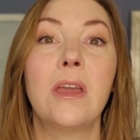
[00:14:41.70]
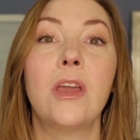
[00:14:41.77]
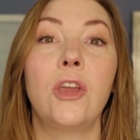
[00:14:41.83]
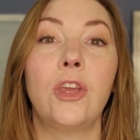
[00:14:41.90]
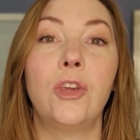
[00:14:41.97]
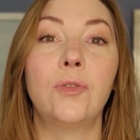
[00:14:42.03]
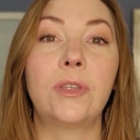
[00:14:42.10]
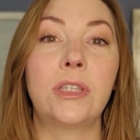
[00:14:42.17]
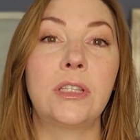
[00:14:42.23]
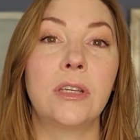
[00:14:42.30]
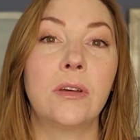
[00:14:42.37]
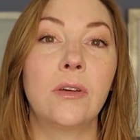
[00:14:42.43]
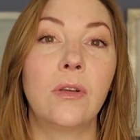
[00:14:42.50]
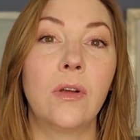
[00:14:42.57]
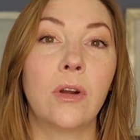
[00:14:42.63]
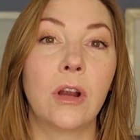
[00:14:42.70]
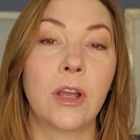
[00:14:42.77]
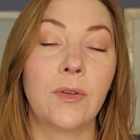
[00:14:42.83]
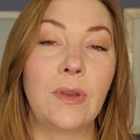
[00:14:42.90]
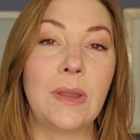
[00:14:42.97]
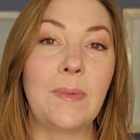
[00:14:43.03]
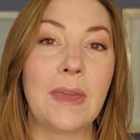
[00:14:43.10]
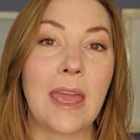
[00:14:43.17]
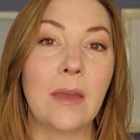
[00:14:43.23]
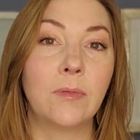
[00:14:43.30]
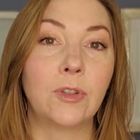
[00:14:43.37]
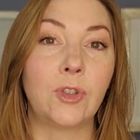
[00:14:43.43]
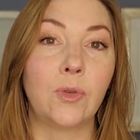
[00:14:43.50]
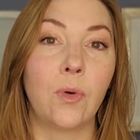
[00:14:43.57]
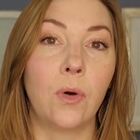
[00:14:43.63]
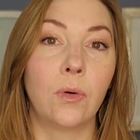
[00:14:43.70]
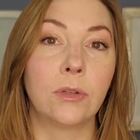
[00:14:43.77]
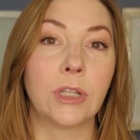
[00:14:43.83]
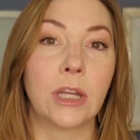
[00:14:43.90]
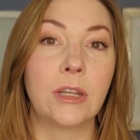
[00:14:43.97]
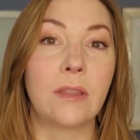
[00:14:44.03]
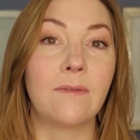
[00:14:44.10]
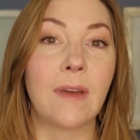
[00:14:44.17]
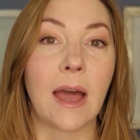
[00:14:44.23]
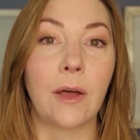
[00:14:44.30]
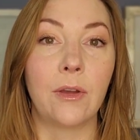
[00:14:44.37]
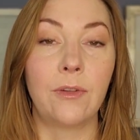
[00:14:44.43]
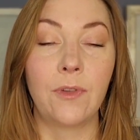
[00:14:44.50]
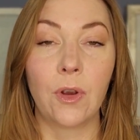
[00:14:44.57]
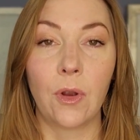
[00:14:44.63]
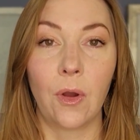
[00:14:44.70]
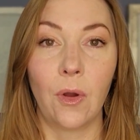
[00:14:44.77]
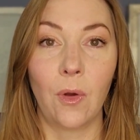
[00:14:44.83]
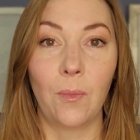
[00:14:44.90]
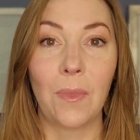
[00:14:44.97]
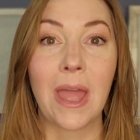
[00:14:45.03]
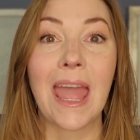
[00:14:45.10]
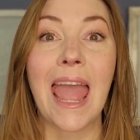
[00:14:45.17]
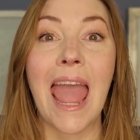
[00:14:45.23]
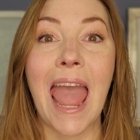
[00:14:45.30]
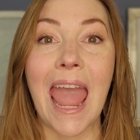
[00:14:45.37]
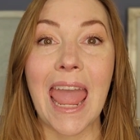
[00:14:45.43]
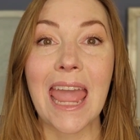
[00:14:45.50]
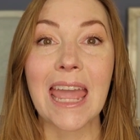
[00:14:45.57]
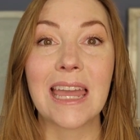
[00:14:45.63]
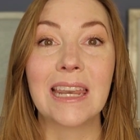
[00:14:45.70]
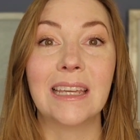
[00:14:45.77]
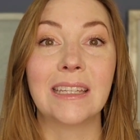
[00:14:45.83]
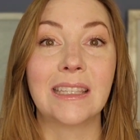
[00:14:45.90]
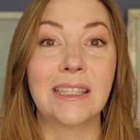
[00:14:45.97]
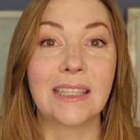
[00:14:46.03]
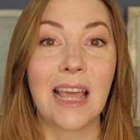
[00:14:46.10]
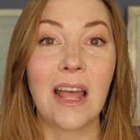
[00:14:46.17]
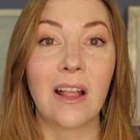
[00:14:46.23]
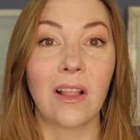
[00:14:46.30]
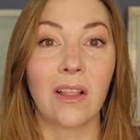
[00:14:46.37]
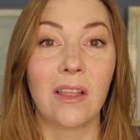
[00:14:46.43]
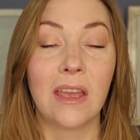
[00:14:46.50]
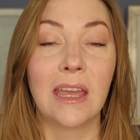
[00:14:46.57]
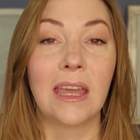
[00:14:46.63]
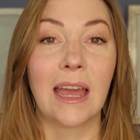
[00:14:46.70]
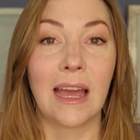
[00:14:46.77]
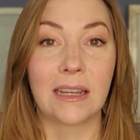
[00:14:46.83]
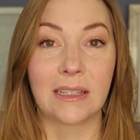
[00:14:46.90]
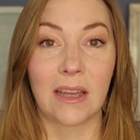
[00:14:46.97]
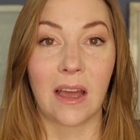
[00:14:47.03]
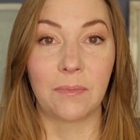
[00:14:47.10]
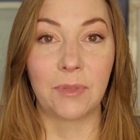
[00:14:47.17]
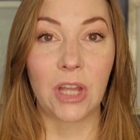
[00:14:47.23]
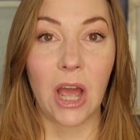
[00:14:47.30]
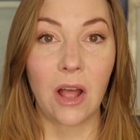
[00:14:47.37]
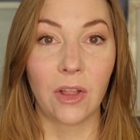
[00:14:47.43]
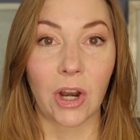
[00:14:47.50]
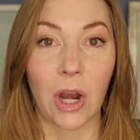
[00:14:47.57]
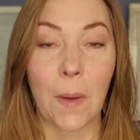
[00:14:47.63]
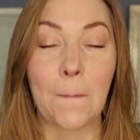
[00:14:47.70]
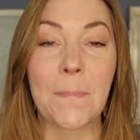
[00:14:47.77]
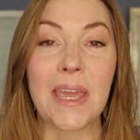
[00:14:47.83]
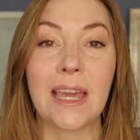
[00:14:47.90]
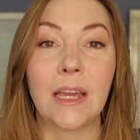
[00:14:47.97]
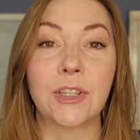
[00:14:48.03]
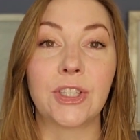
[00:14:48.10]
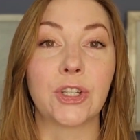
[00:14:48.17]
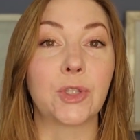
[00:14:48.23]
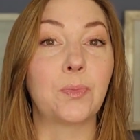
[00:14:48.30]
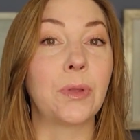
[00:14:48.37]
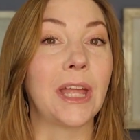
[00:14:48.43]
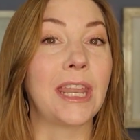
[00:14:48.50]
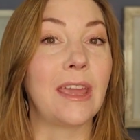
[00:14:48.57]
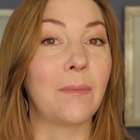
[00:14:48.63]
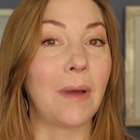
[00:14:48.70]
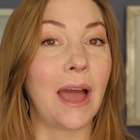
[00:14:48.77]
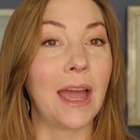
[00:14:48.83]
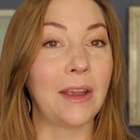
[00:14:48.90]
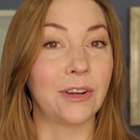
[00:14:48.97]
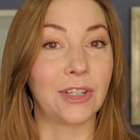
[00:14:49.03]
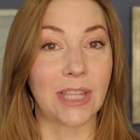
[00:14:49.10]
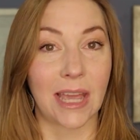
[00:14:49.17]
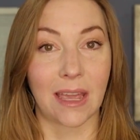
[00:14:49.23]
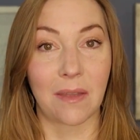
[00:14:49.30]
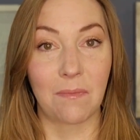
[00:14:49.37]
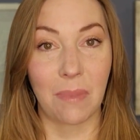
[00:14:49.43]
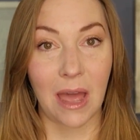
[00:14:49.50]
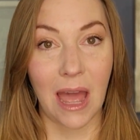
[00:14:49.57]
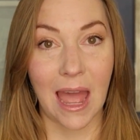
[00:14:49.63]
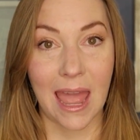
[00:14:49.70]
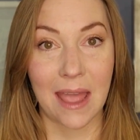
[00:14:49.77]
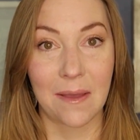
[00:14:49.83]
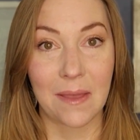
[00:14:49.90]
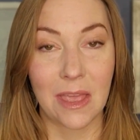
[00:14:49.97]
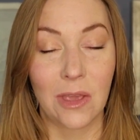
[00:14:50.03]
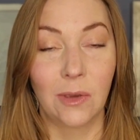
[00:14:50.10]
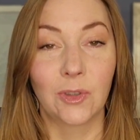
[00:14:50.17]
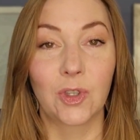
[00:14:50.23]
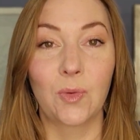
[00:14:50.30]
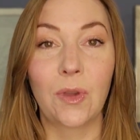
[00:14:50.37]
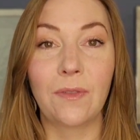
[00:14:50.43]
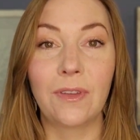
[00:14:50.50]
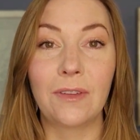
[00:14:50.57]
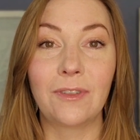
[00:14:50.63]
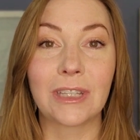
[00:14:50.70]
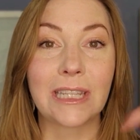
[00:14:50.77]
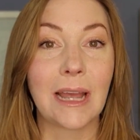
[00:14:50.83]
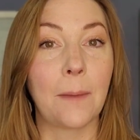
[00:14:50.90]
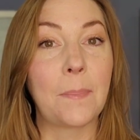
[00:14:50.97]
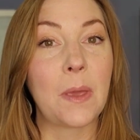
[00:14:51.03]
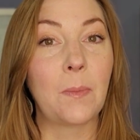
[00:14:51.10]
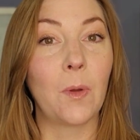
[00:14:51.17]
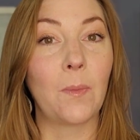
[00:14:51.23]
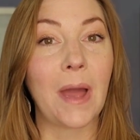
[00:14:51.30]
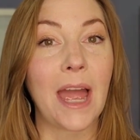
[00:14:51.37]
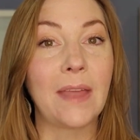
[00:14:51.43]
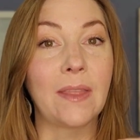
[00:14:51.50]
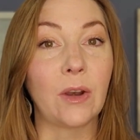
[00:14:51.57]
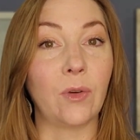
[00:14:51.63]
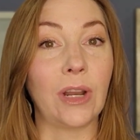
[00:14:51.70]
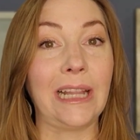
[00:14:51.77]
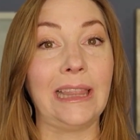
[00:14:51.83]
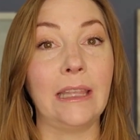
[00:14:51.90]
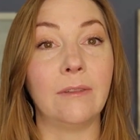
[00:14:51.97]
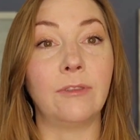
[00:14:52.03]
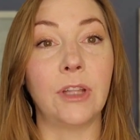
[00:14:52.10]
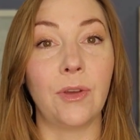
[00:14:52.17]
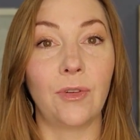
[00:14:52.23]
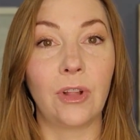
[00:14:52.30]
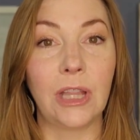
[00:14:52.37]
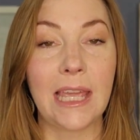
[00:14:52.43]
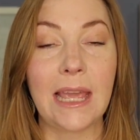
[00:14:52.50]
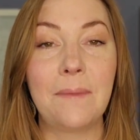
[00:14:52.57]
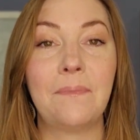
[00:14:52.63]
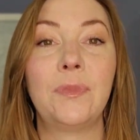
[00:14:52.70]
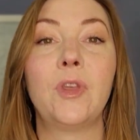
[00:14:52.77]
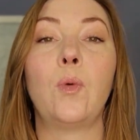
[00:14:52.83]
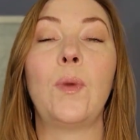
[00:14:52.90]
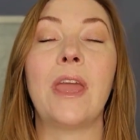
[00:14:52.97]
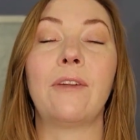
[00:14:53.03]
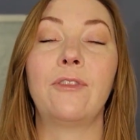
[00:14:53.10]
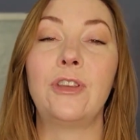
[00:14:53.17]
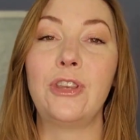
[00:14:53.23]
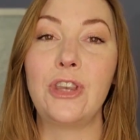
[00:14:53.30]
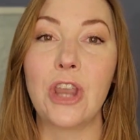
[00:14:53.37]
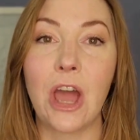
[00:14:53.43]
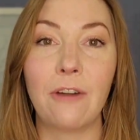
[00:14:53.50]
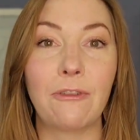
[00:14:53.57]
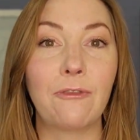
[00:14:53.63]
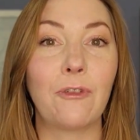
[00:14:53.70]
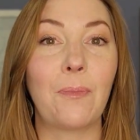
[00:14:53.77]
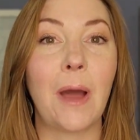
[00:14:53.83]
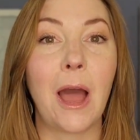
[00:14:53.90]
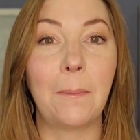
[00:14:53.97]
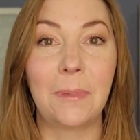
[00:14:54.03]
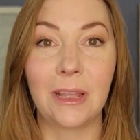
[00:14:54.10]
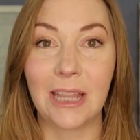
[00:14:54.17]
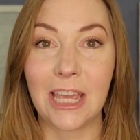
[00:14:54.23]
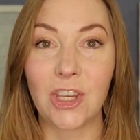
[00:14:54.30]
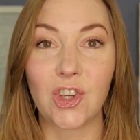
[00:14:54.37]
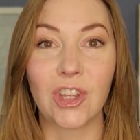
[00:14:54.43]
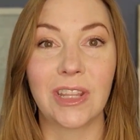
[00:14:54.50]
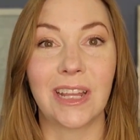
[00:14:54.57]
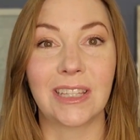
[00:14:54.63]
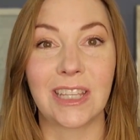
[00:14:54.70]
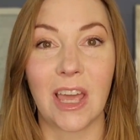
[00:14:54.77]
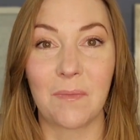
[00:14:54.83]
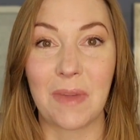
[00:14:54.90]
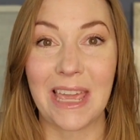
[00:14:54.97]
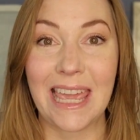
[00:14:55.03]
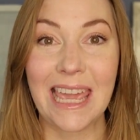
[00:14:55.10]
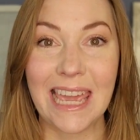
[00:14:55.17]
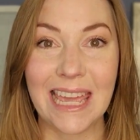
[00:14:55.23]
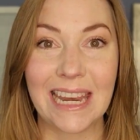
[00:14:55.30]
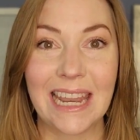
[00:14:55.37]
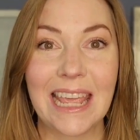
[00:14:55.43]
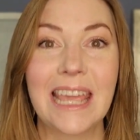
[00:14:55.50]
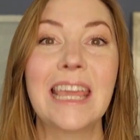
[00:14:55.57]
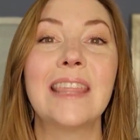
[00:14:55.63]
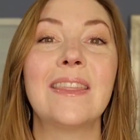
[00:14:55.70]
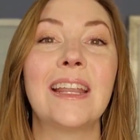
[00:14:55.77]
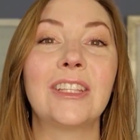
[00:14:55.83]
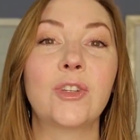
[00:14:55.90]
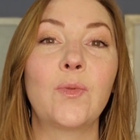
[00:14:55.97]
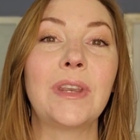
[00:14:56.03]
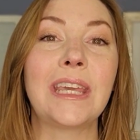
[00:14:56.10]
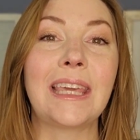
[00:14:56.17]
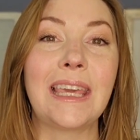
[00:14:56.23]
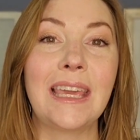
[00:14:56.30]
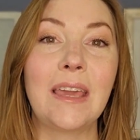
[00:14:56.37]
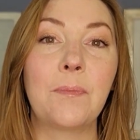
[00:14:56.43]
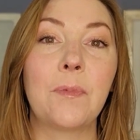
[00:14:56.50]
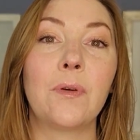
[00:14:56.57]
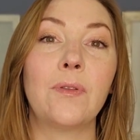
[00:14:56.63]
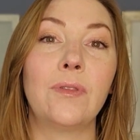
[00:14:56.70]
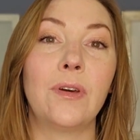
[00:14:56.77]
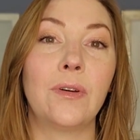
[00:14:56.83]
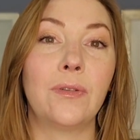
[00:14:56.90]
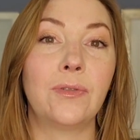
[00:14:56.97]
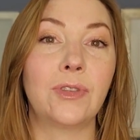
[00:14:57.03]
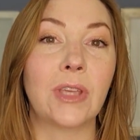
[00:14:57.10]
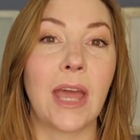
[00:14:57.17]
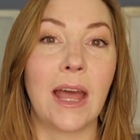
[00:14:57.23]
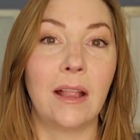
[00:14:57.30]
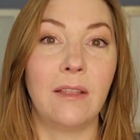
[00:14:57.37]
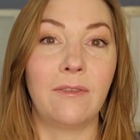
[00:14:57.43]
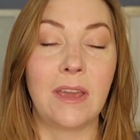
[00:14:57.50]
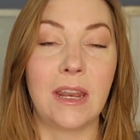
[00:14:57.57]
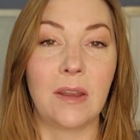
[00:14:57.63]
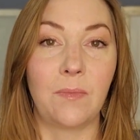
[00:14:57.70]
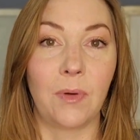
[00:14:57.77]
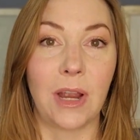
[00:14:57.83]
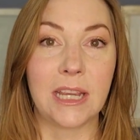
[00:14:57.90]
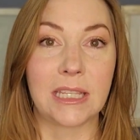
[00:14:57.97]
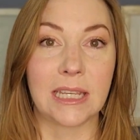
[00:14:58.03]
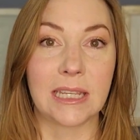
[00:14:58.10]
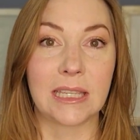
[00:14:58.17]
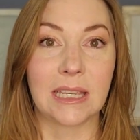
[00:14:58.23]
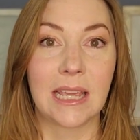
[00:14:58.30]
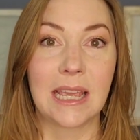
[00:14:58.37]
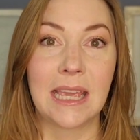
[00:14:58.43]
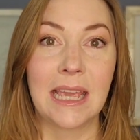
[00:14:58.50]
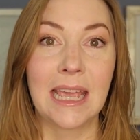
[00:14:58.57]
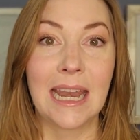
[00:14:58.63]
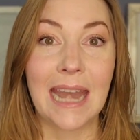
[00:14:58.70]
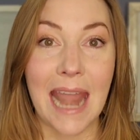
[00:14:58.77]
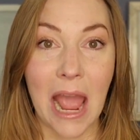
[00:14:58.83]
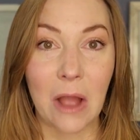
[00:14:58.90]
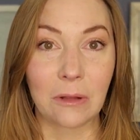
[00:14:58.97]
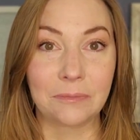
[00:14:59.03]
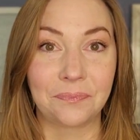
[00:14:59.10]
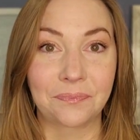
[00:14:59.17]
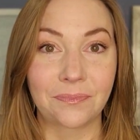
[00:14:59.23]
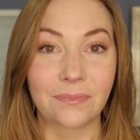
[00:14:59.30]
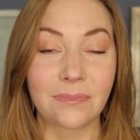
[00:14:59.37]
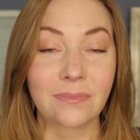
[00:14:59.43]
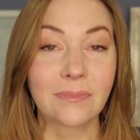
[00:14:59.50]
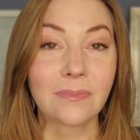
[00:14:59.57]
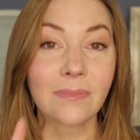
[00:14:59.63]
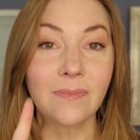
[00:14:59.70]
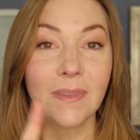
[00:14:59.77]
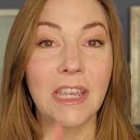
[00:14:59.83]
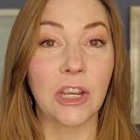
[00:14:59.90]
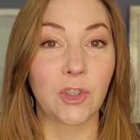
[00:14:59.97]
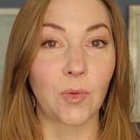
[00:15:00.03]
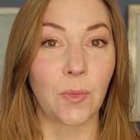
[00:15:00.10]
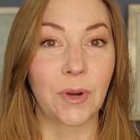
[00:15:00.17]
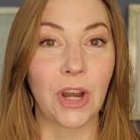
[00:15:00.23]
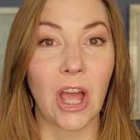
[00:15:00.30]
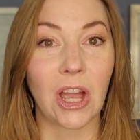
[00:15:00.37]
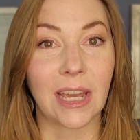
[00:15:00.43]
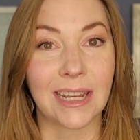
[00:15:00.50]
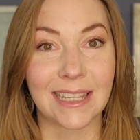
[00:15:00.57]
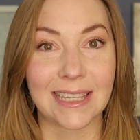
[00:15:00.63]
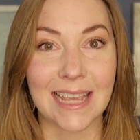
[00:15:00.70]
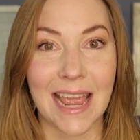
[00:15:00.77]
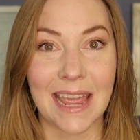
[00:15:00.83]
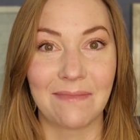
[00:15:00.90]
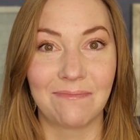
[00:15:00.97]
you still are going to be able to hold on to the value of your home and sell at top dollar because there's plenty of buyers that can buy. So even if it's not people buying that already live locally, we have enough of a population that's coming in that it's going to keep those elevated prices. Now, Here's what we're not going to see.